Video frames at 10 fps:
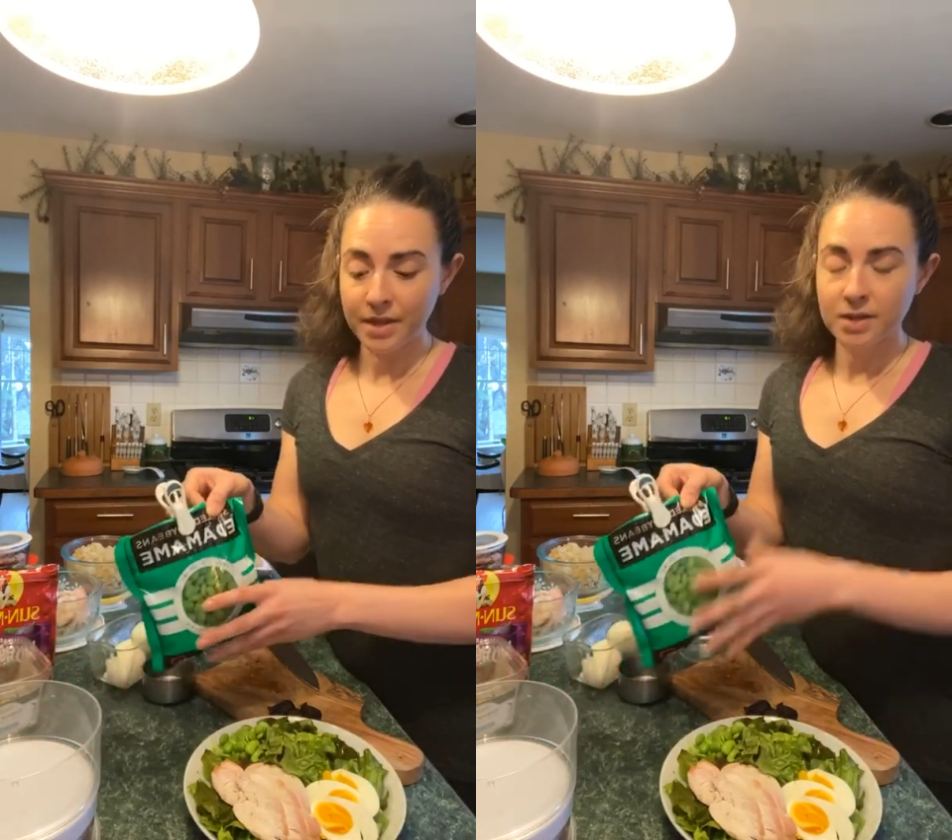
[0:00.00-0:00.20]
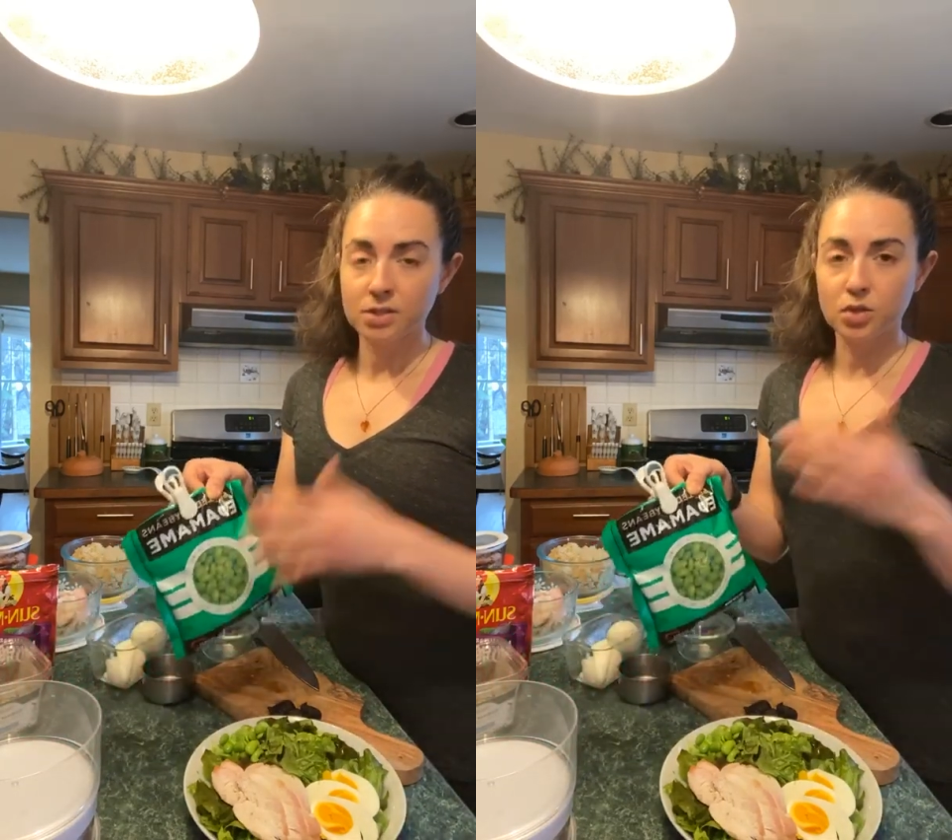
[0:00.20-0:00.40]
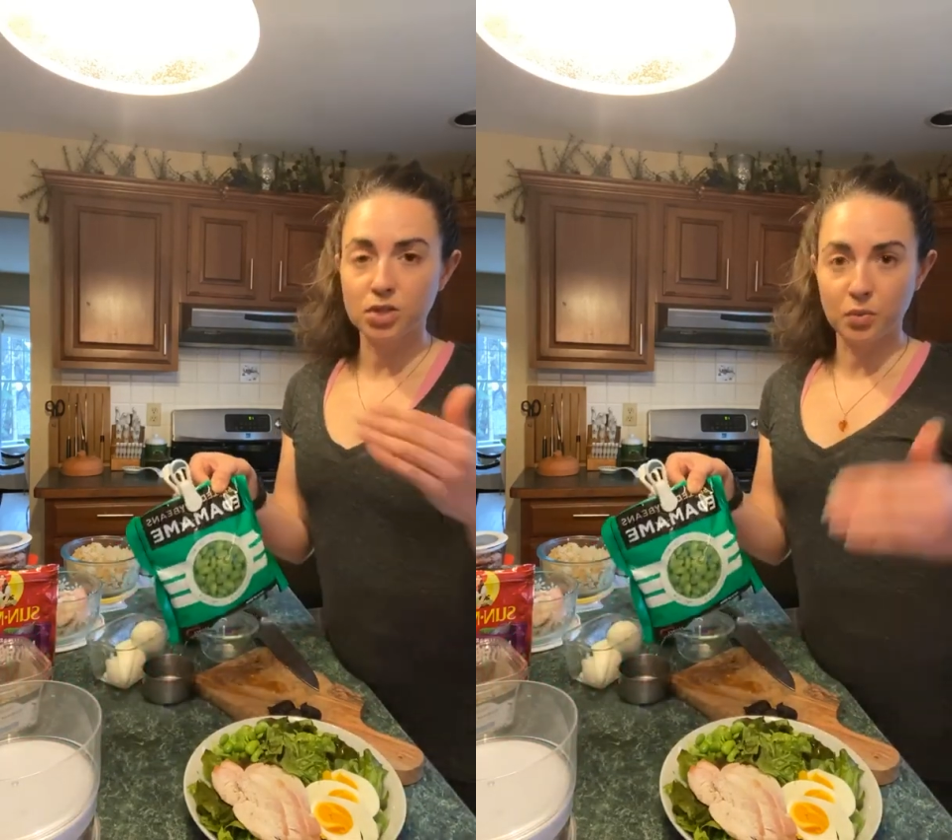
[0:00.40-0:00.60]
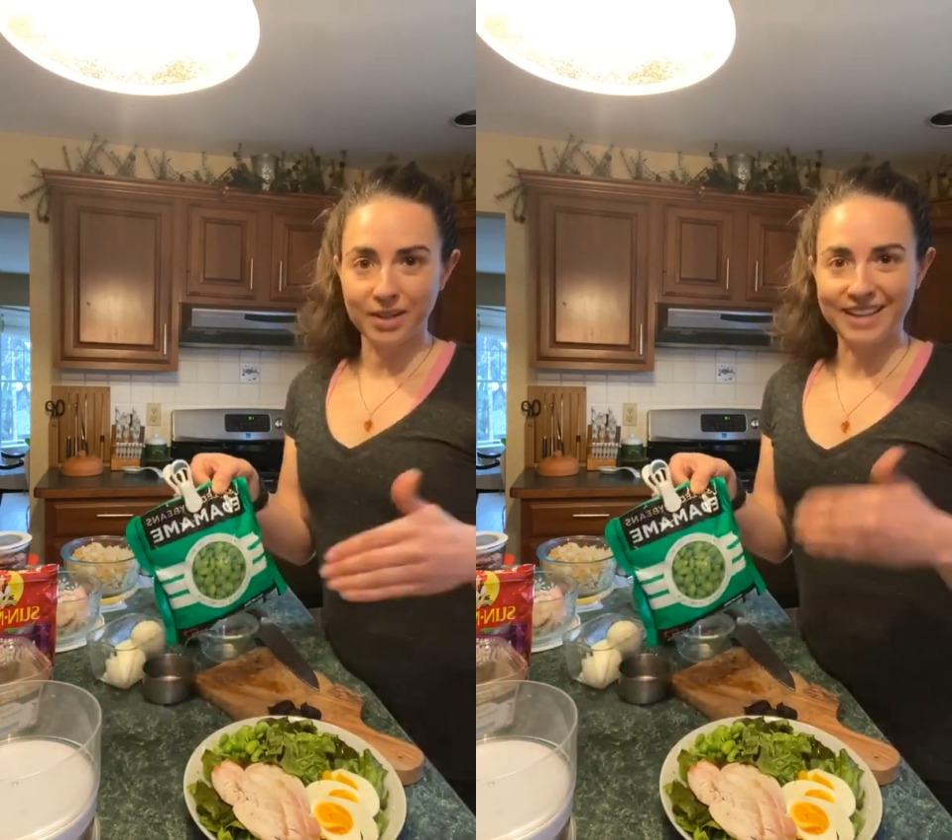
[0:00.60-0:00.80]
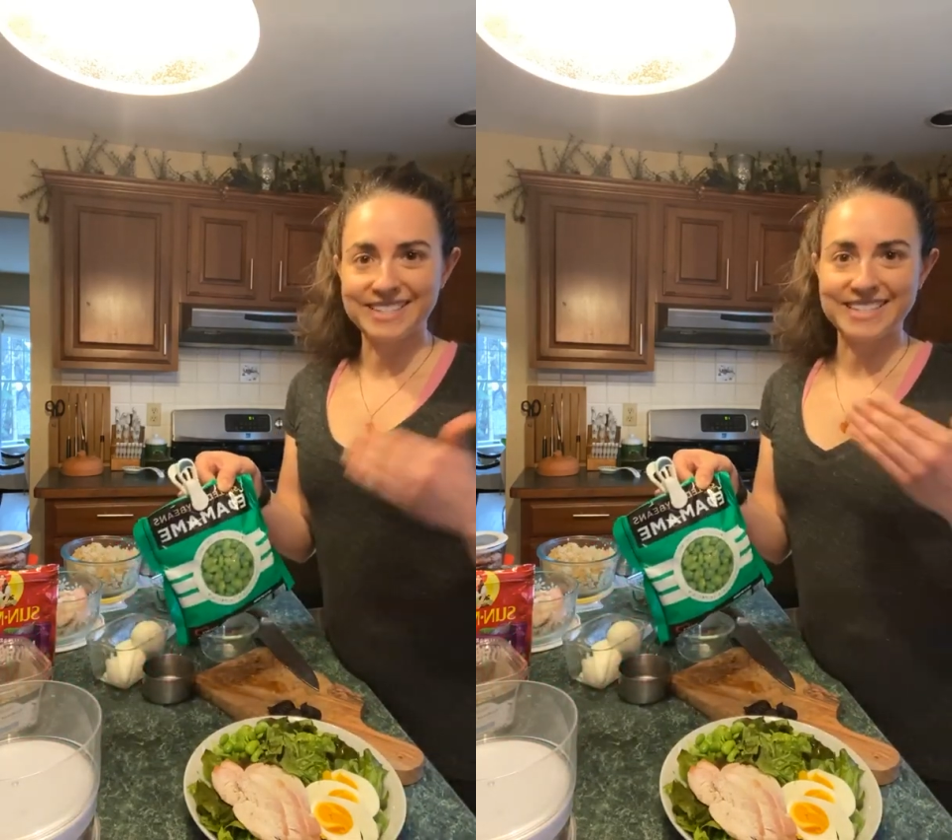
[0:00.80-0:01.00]
So we're
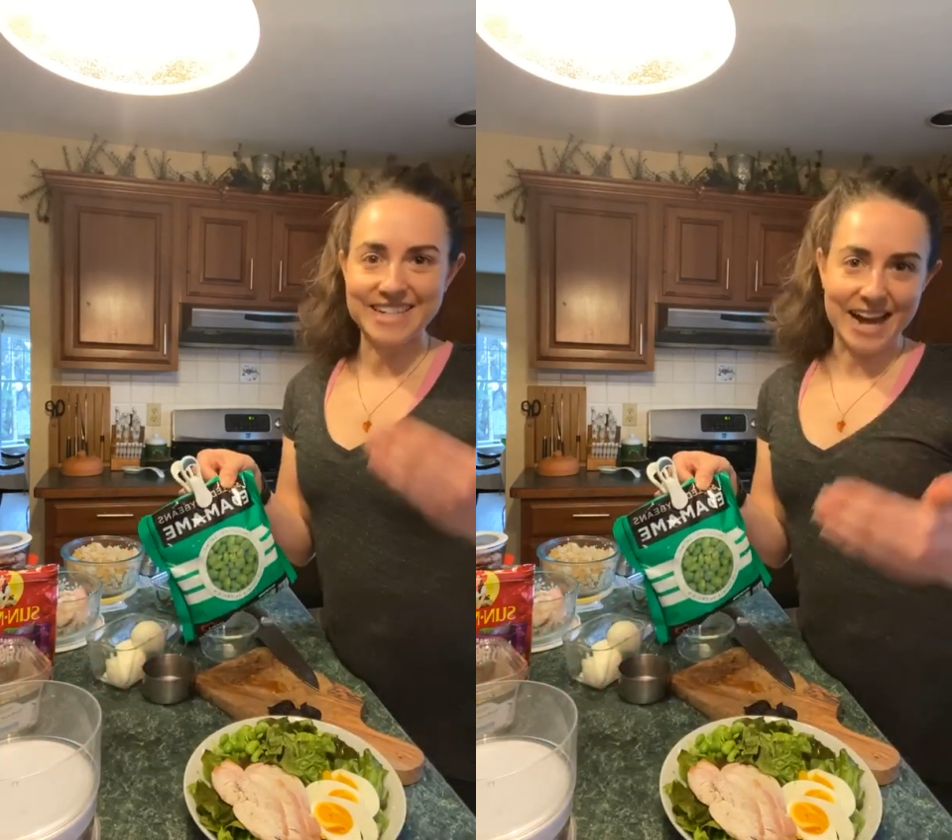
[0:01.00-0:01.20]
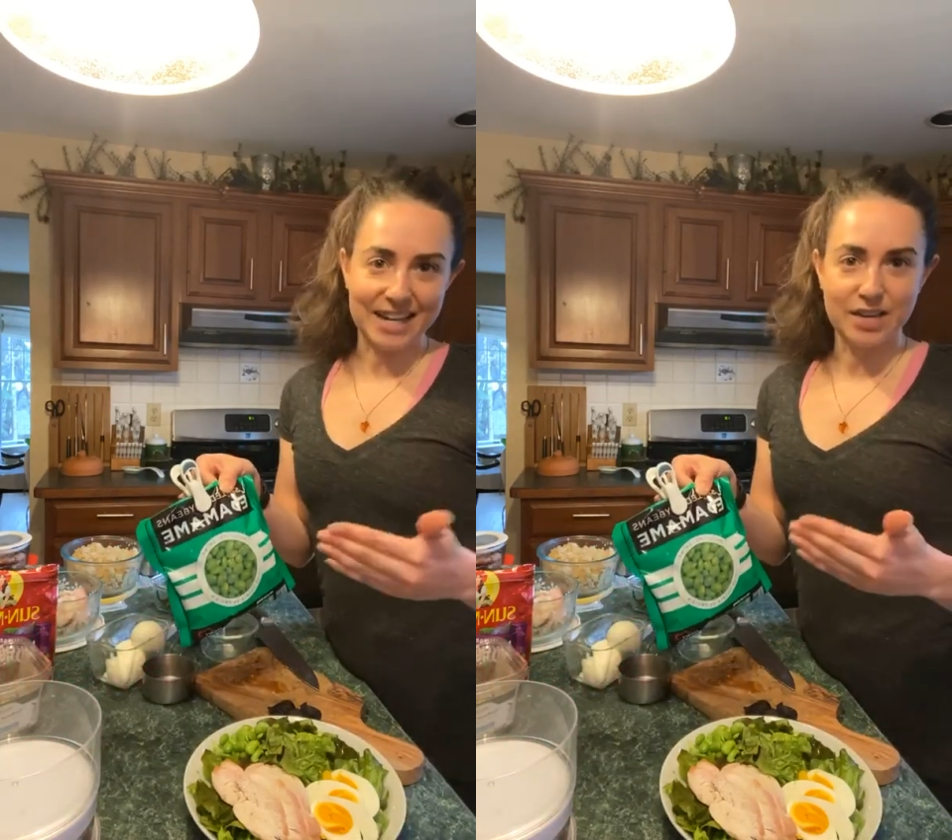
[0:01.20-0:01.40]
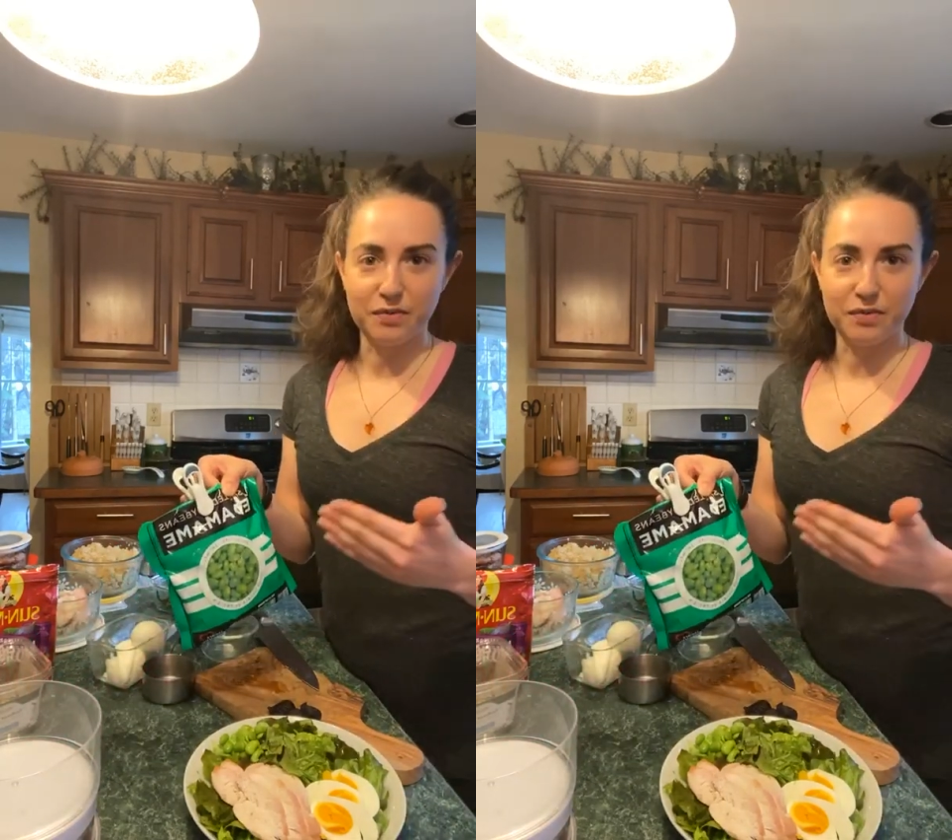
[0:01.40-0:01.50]
like stacking